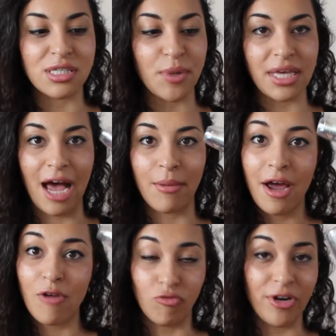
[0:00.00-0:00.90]
But yeah,
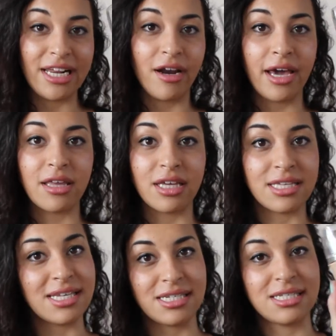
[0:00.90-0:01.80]
really like the
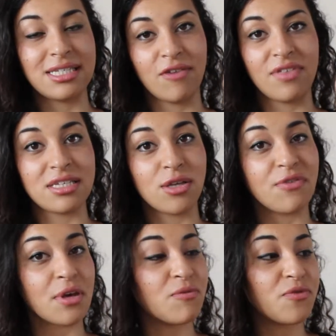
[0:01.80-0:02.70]
consistency of this, so if
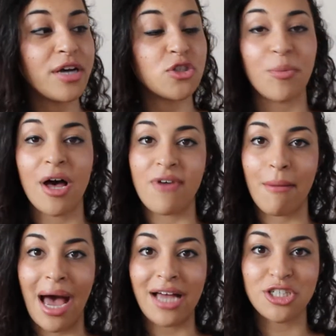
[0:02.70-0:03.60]
you can find your perfect
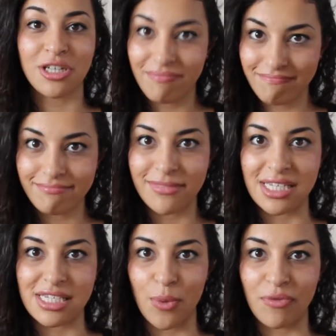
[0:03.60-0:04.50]
match,
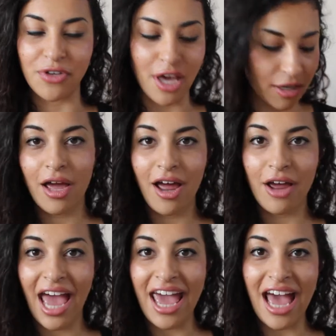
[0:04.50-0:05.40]
this is the you.
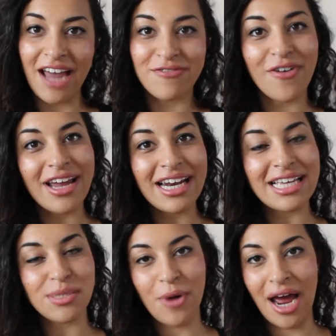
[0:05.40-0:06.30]
Okay, and finally
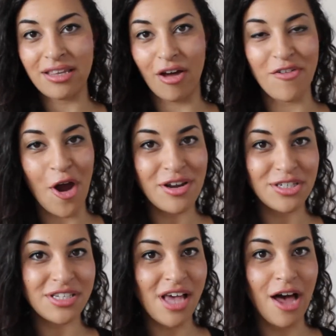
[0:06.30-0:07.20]
is a brand that I'd only
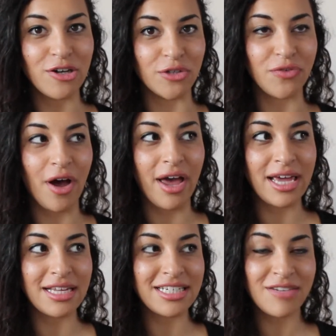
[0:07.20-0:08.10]
just heard of.
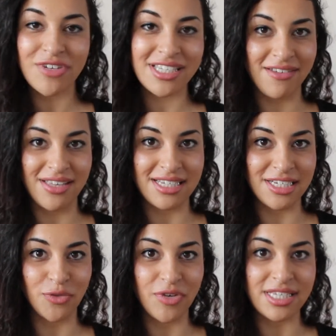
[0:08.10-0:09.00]
I didn't receive this
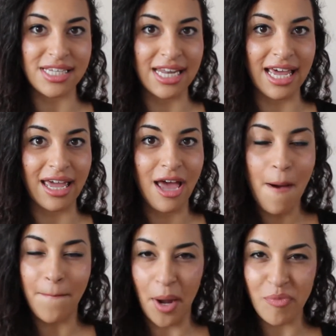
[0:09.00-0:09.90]
until recently,
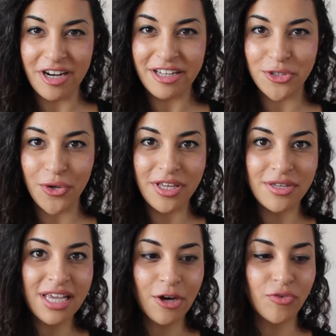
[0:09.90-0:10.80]
but I'm really enjoying
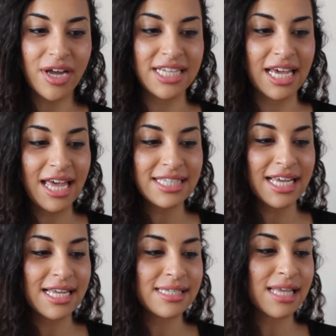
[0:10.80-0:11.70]
using it already. It
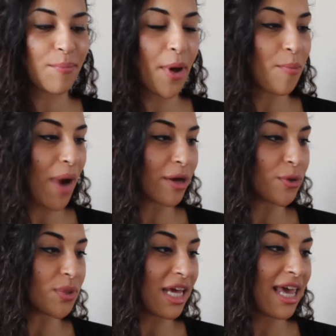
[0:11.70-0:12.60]
is by a brand
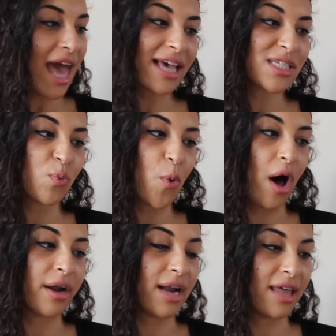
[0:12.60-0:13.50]
called
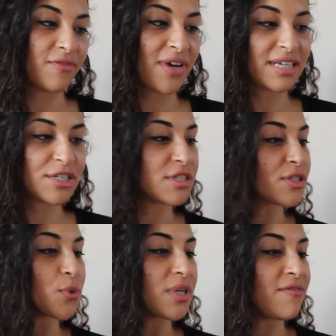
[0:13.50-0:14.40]
EX1 and the foundation is
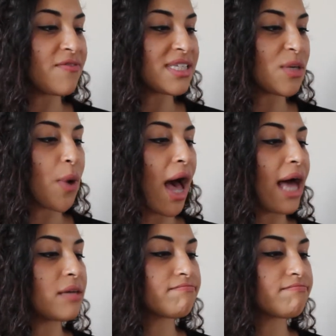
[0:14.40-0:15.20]
called Invisiwear.